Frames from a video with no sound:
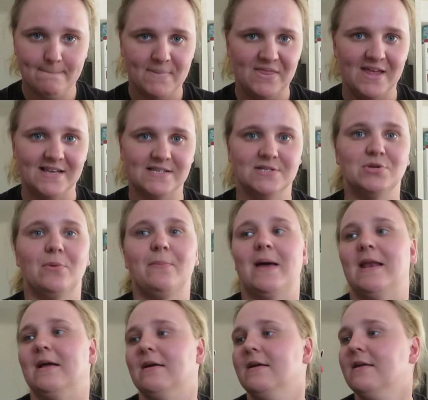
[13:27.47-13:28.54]
But that does not
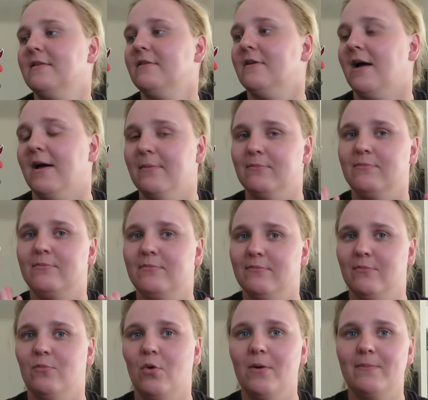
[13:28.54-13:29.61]
matter. Um,
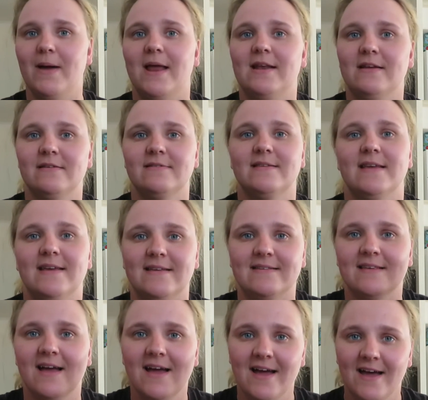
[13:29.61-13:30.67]
what matters
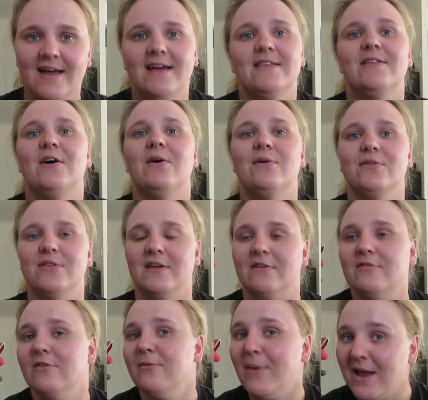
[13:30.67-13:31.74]
is the whole thing.
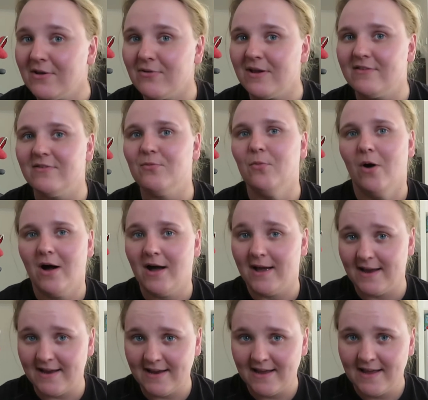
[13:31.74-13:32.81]
So the main reason
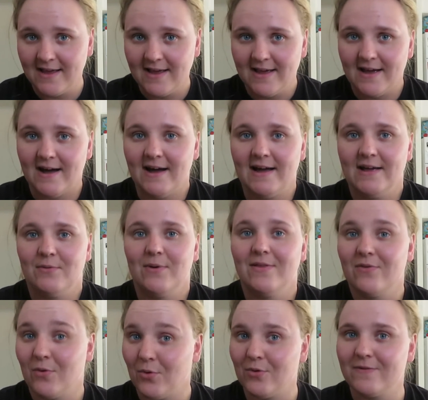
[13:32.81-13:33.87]
why I went
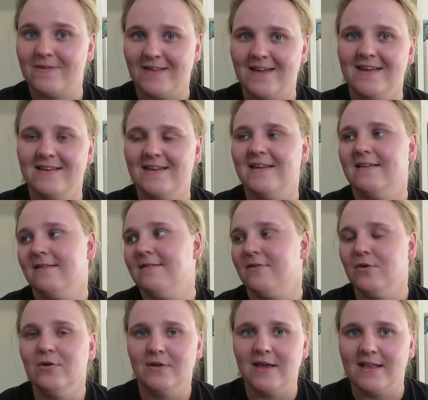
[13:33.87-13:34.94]
to Horseland is
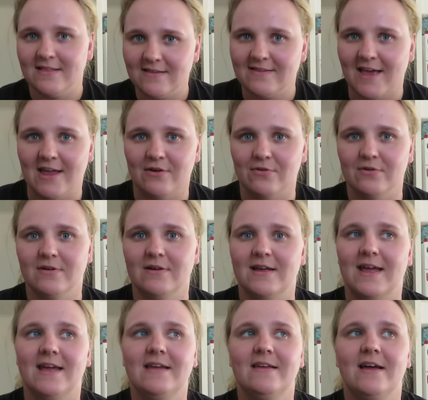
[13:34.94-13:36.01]
to get the saddle,
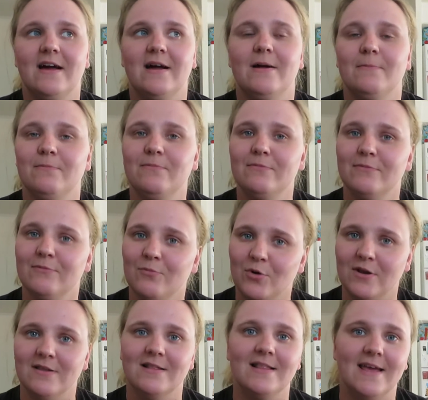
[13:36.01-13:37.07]
okay? Um,
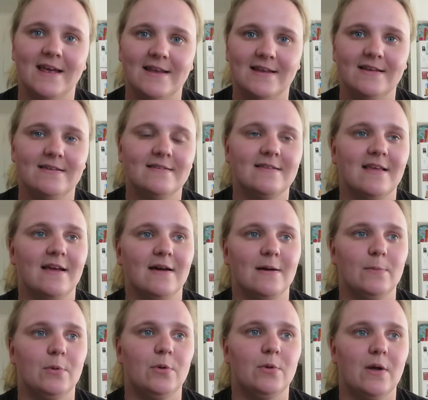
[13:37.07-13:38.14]
one of the ladies
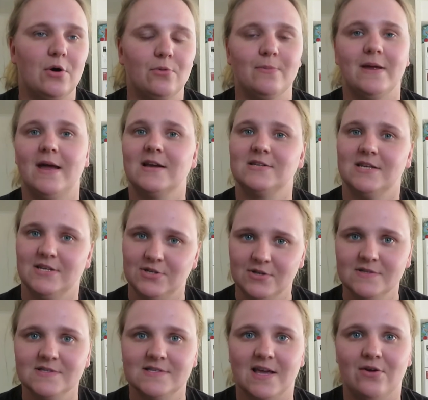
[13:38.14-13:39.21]
um, who helped me actually
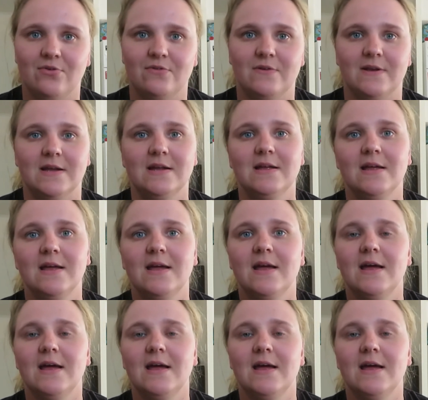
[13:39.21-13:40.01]
do the saddle fitting,